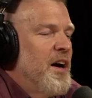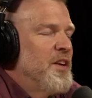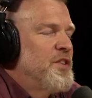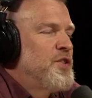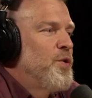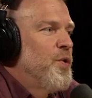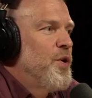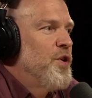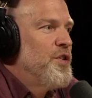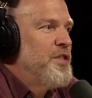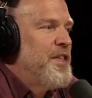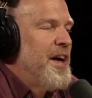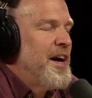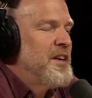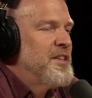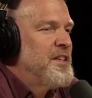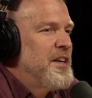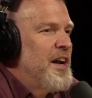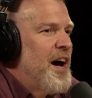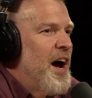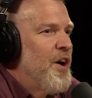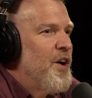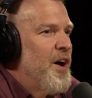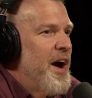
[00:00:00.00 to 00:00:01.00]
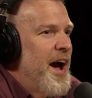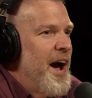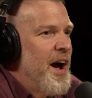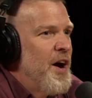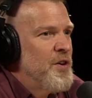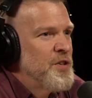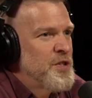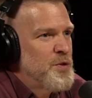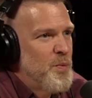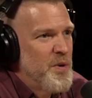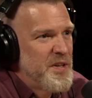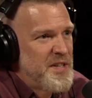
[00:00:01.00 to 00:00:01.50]
two hundred thousand dollar
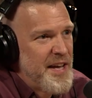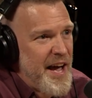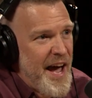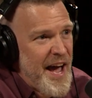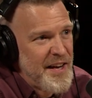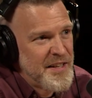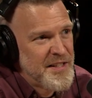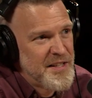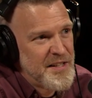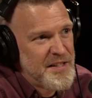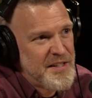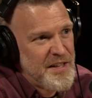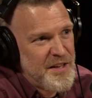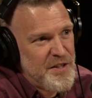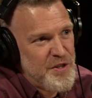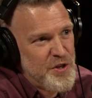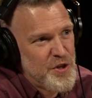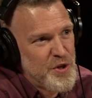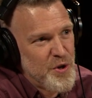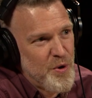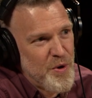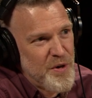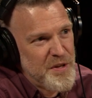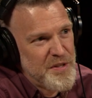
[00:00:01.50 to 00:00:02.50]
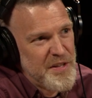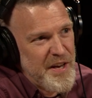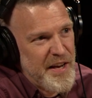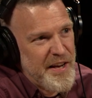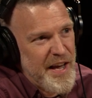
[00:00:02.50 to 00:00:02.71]
house with taxes and insurance,